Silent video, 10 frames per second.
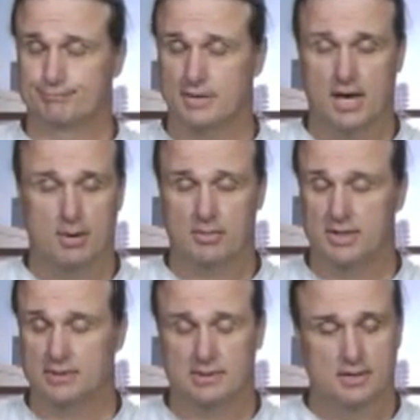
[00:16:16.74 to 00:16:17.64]
I
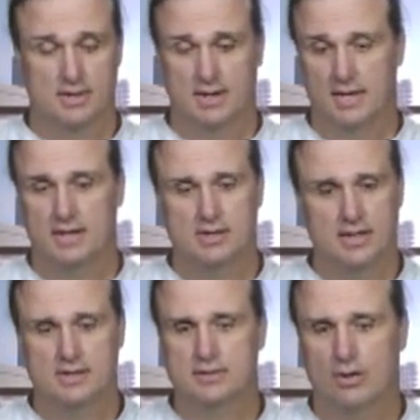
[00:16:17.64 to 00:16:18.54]
mean,
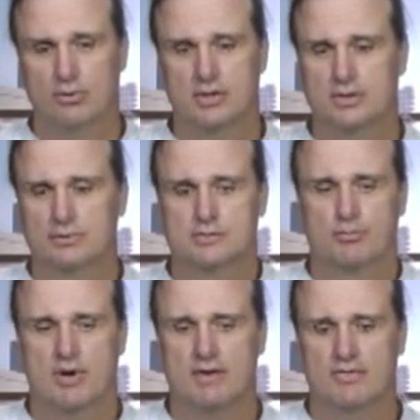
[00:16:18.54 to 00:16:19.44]
and all we can do is
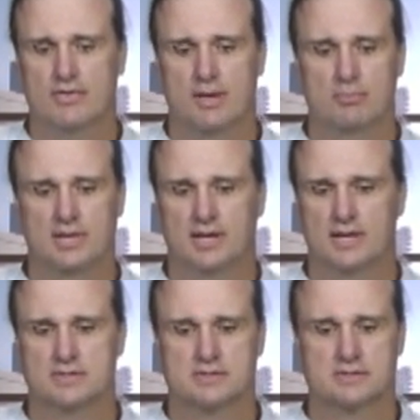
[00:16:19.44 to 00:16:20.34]
pray for them
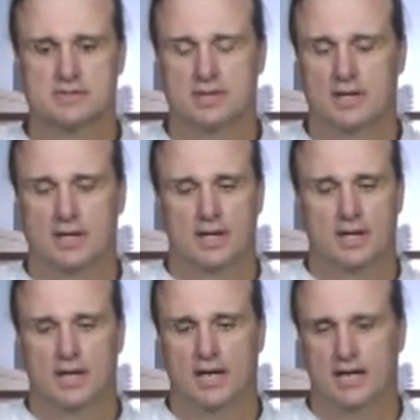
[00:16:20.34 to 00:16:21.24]
because,
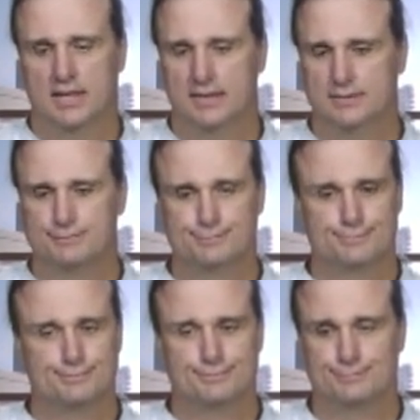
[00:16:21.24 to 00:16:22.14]
I
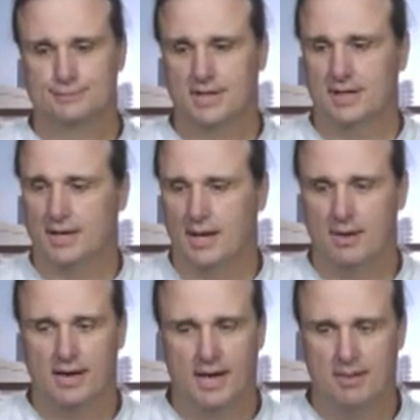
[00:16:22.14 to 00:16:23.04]

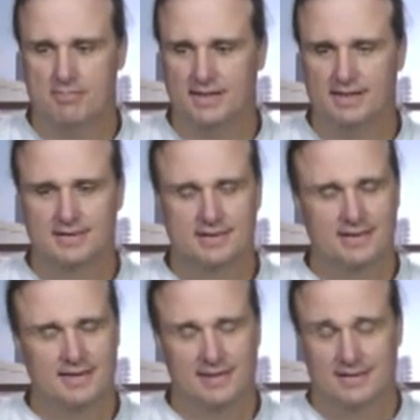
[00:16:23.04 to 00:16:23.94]
mean,
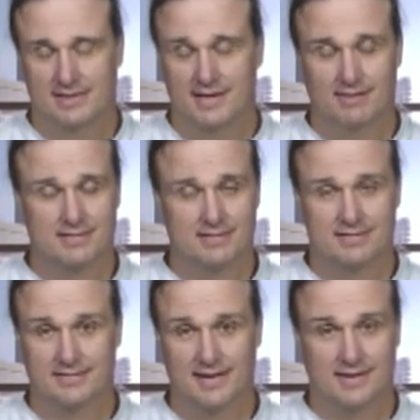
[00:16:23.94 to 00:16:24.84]
they don't
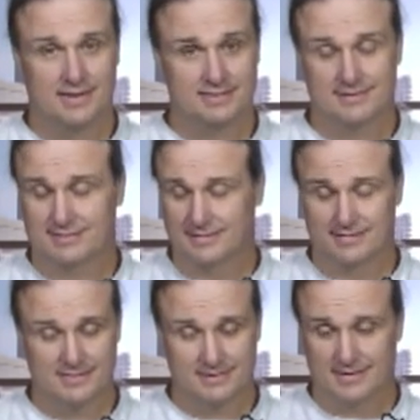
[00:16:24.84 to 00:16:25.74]
understand
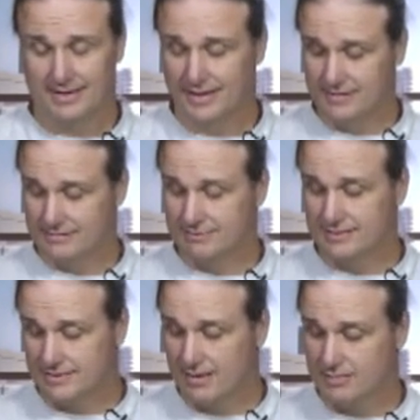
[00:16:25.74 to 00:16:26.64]

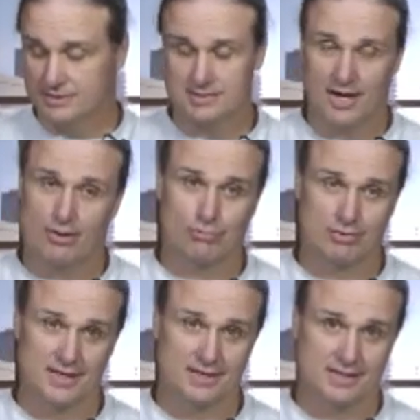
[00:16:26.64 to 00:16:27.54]
just how
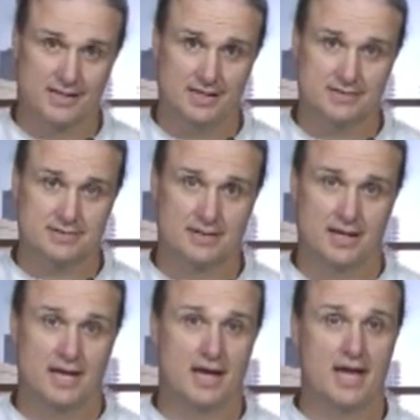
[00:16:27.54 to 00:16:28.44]
real it is,
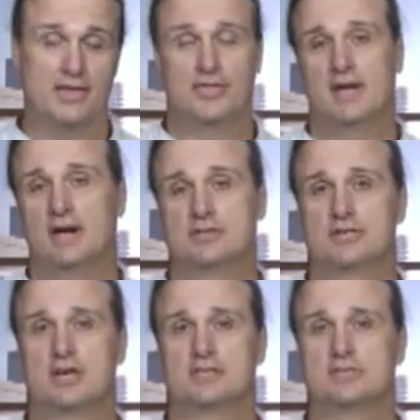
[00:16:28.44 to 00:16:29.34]
and they are
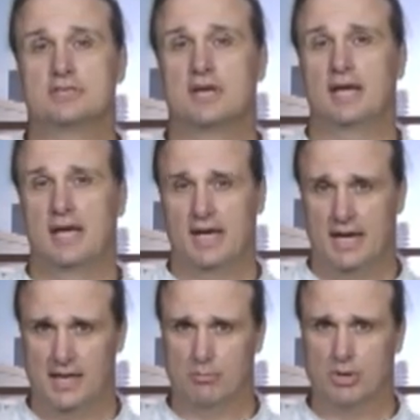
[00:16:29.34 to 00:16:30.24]
judged
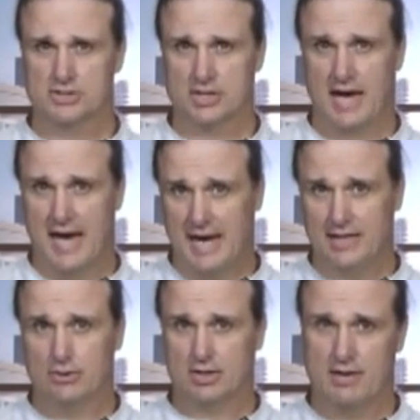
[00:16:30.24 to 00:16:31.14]
at a much
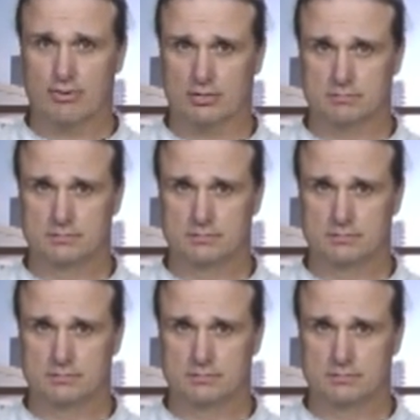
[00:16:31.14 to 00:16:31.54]
higher level